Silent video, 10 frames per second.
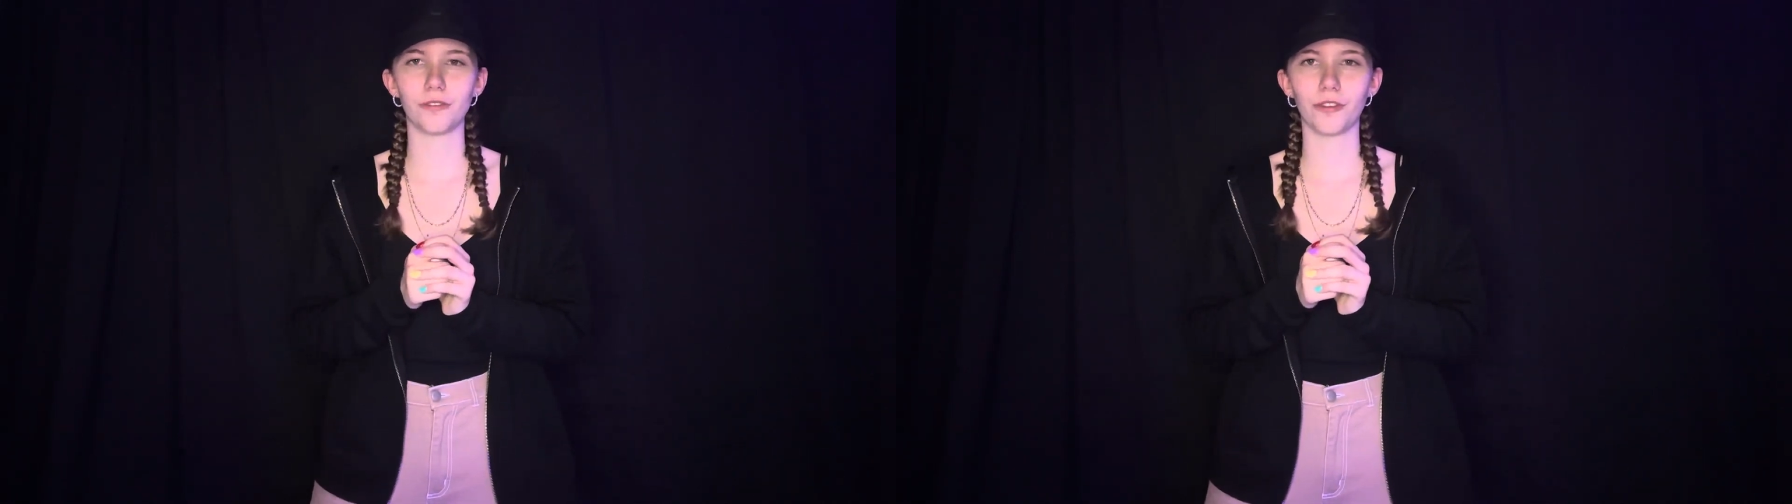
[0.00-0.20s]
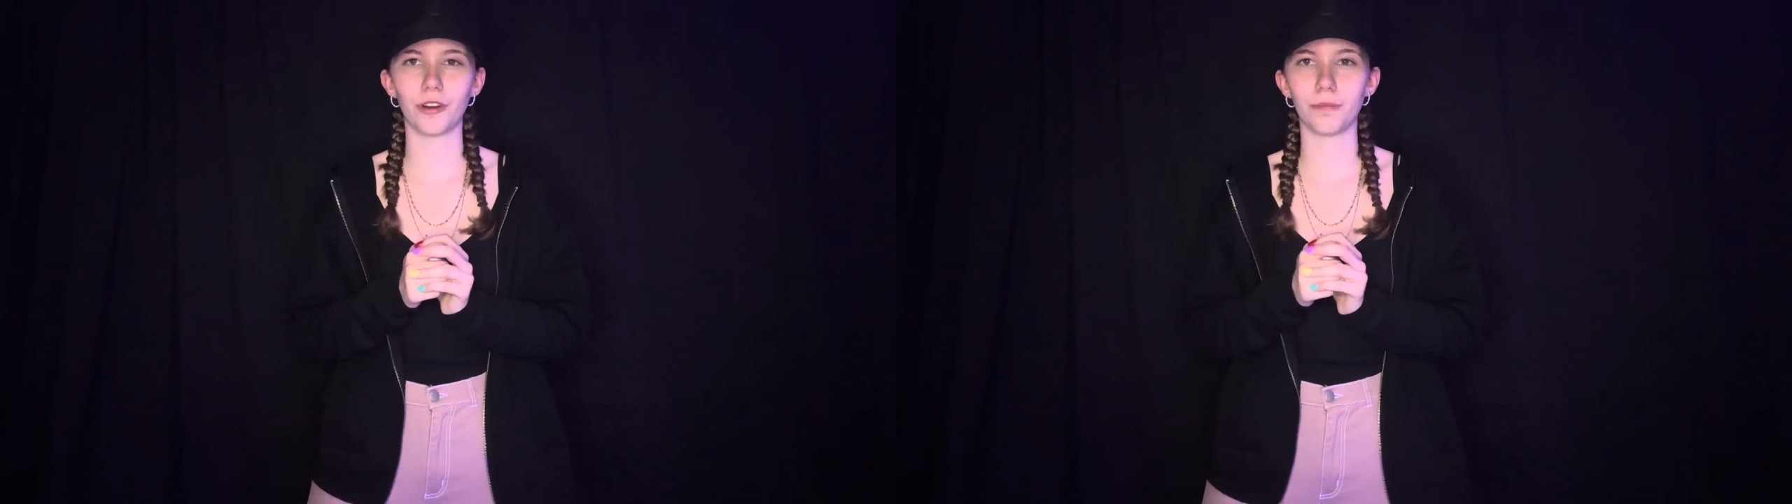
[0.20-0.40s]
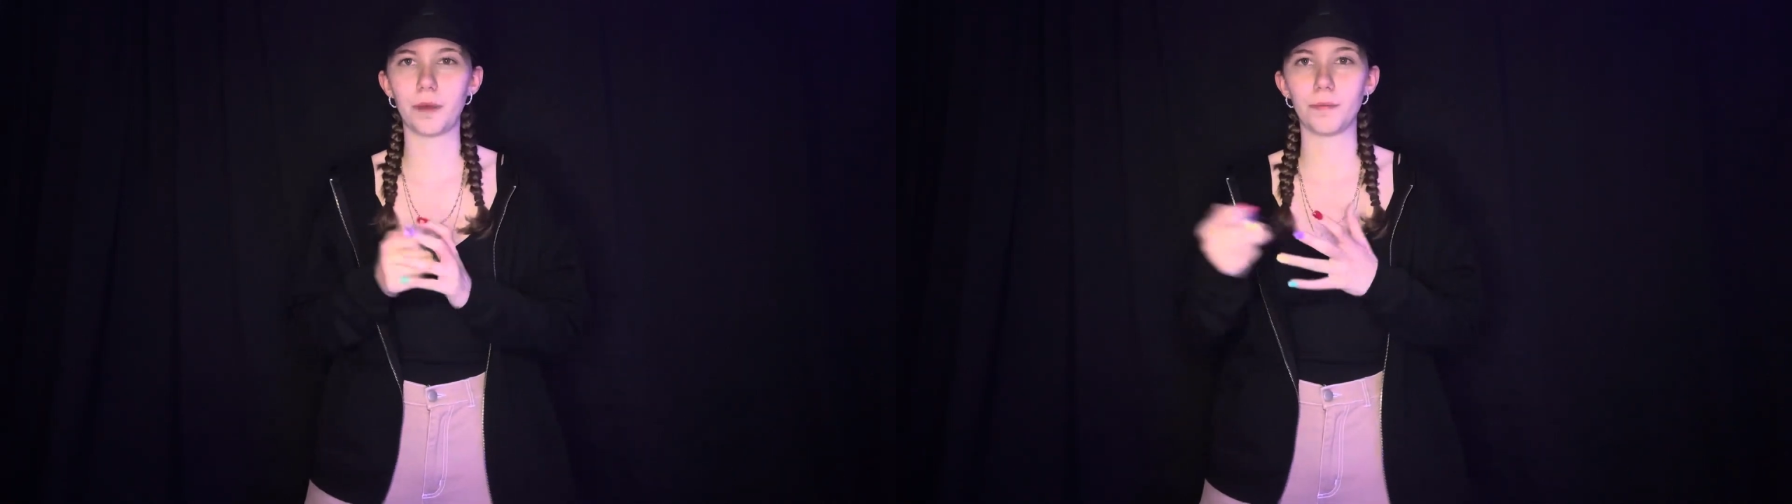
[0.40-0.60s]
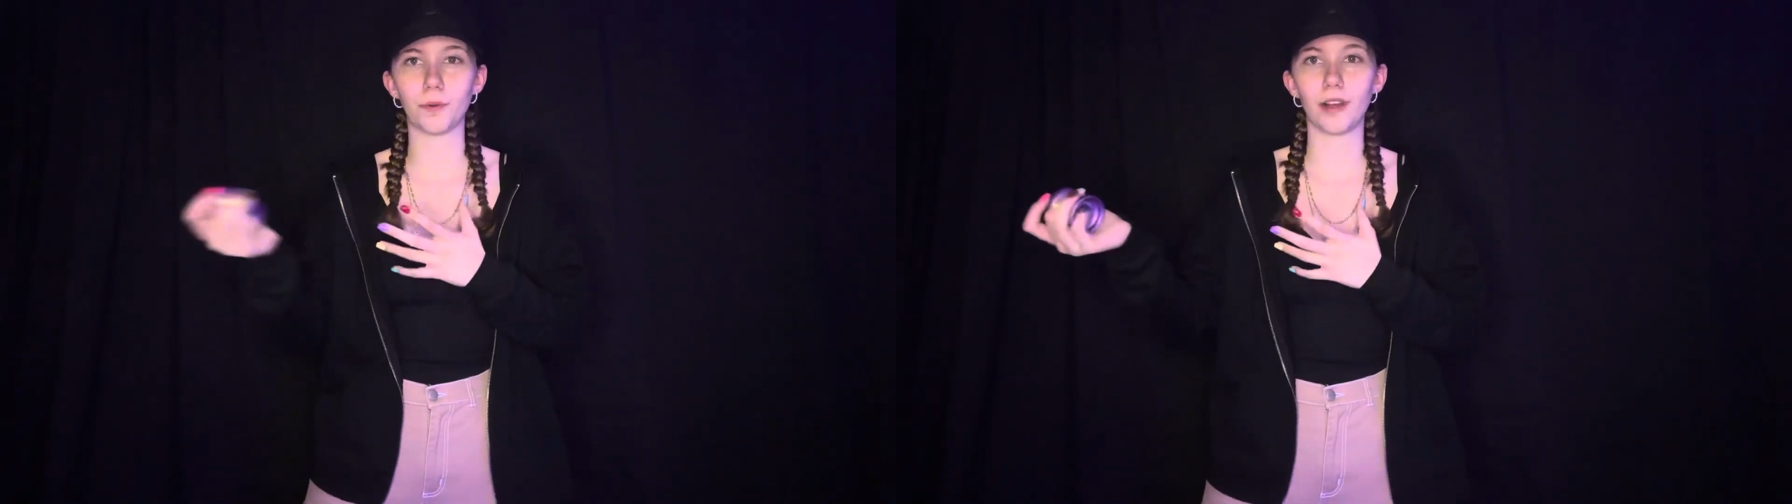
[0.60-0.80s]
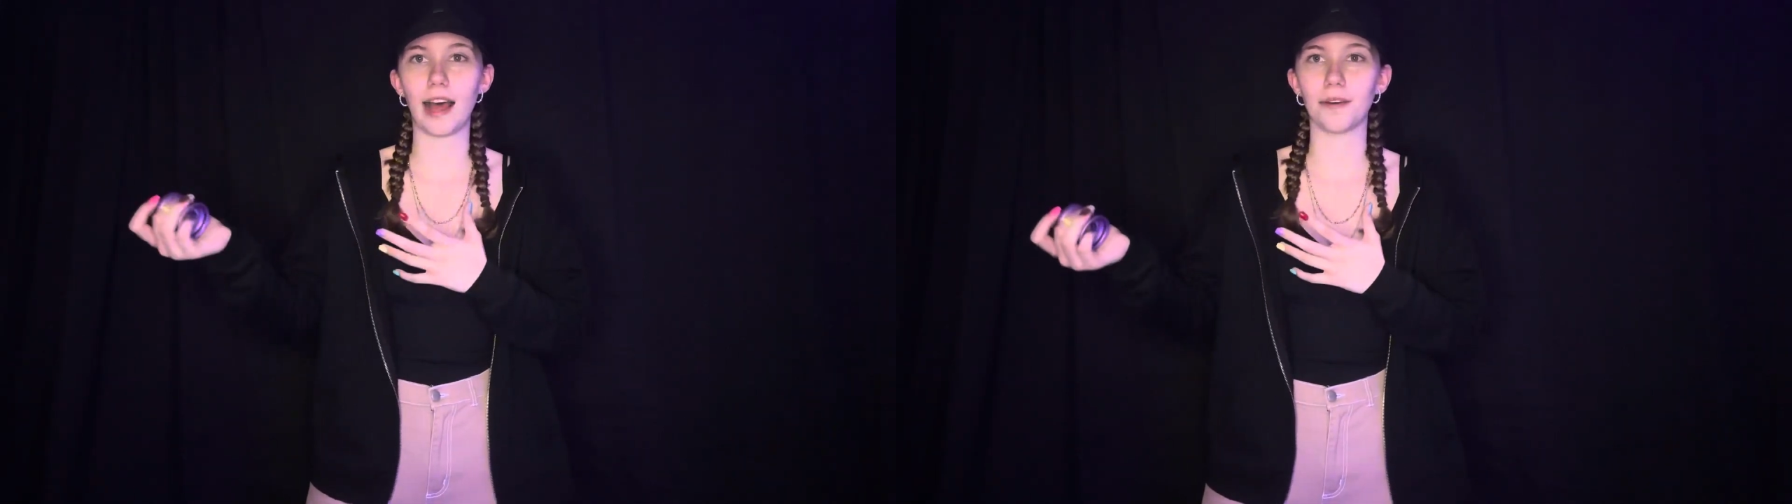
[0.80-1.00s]
for
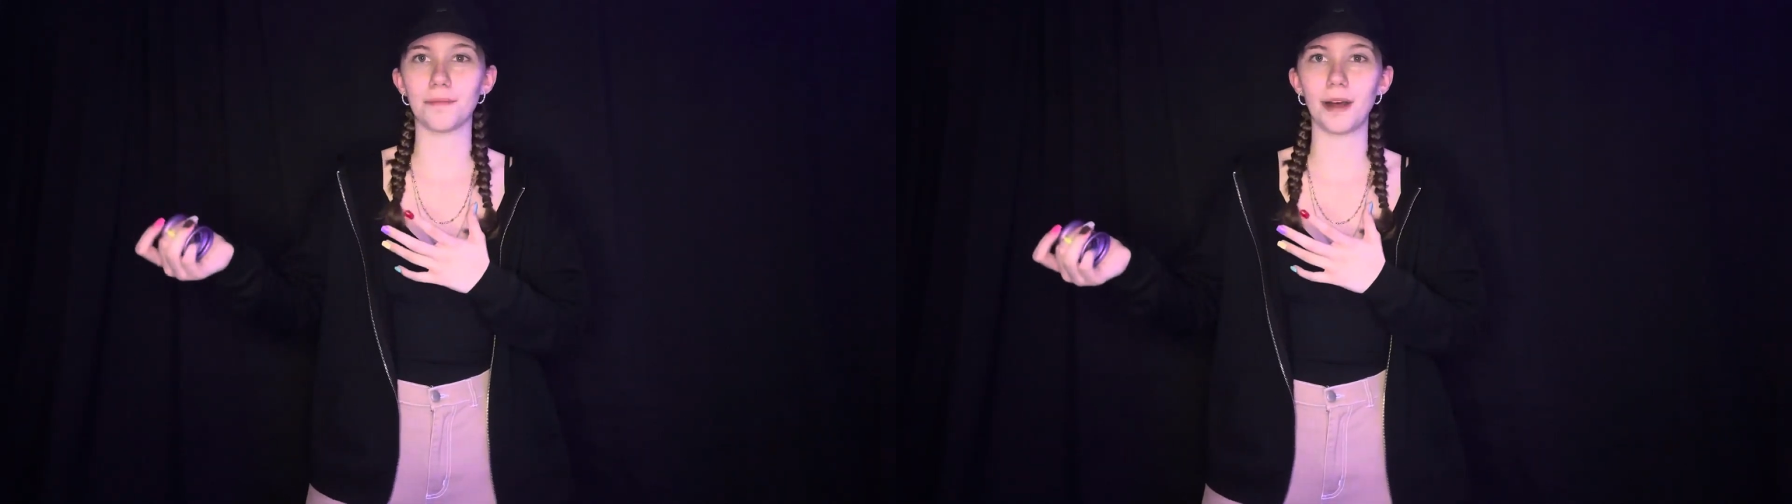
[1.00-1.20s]
people out in